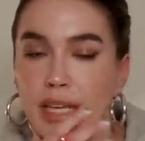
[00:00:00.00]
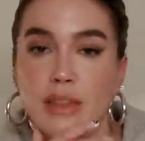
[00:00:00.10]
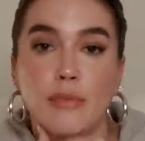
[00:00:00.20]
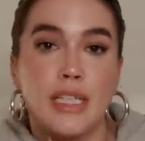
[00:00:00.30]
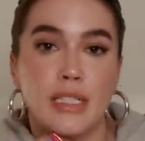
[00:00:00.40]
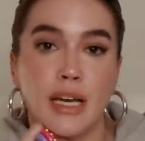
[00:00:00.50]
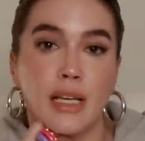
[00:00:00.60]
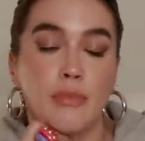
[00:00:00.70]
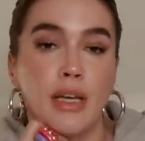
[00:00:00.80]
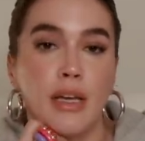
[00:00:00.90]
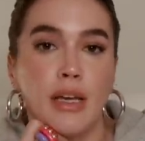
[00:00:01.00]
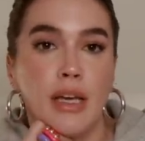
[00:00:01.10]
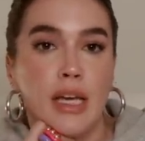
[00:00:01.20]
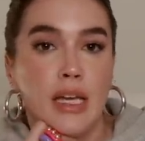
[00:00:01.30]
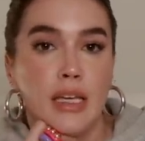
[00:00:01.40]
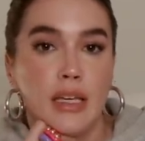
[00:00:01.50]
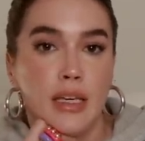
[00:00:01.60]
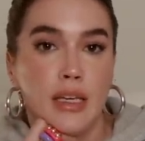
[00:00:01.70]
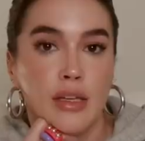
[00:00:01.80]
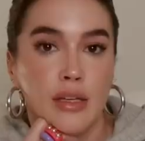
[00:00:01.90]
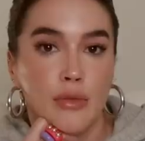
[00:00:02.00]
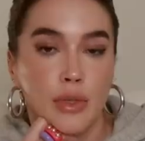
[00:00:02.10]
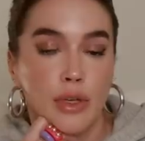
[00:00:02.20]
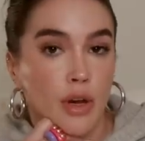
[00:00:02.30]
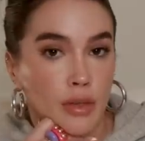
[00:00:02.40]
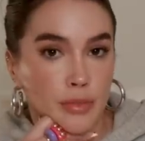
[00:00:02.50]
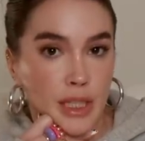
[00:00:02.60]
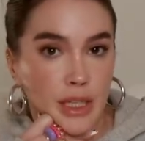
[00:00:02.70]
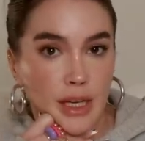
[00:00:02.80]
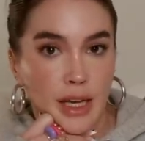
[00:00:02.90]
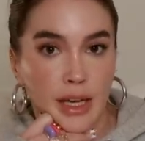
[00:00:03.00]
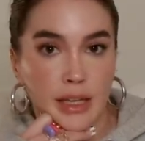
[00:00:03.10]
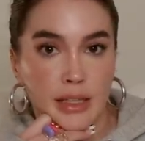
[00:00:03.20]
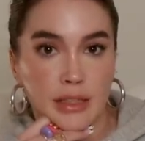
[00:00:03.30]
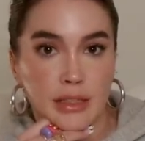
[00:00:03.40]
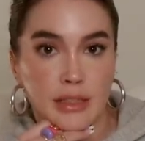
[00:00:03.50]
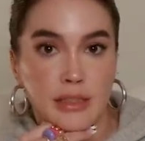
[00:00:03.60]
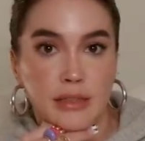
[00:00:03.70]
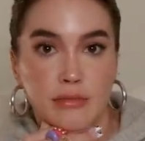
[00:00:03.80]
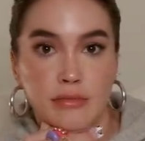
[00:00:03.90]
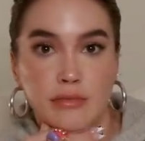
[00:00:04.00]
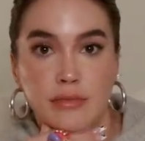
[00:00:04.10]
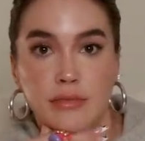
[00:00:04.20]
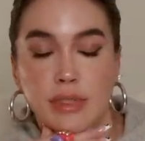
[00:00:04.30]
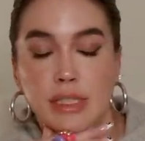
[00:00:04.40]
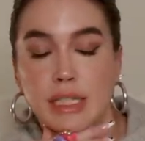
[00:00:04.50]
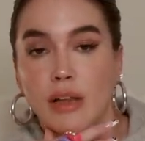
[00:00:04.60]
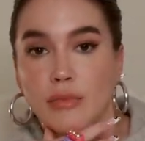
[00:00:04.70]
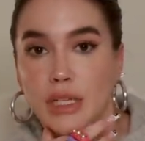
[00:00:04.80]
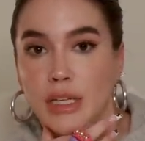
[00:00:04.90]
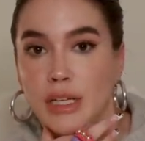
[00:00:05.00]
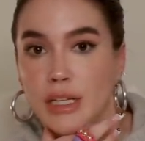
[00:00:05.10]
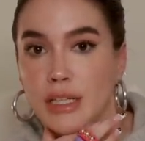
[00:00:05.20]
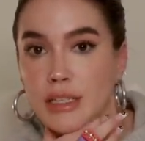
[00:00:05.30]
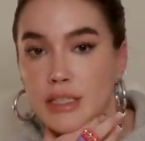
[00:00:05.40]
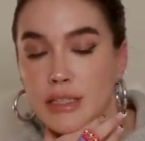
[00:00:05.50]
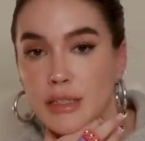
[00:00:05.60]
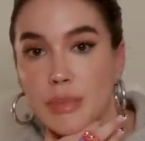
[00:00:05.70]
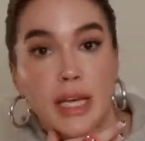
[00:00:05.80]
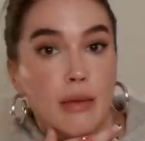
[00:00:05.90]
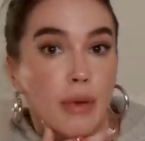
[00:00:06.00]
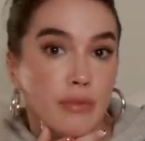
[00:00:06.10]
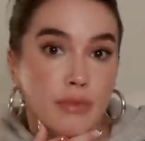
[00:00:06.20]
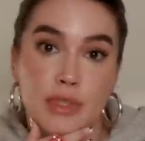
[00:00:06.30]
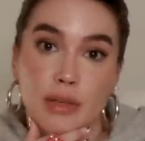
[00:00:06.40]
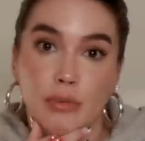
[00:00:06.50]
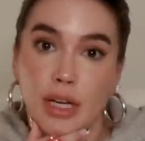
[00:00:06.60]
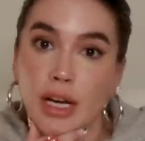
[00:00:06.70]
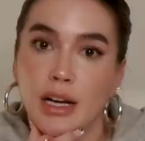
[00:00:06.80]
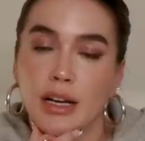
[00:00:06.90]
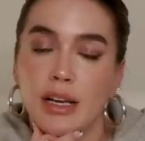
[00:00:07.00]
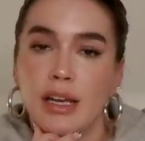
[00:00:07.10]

in the meantime, he would call me and tell me to pick him up from somewhere.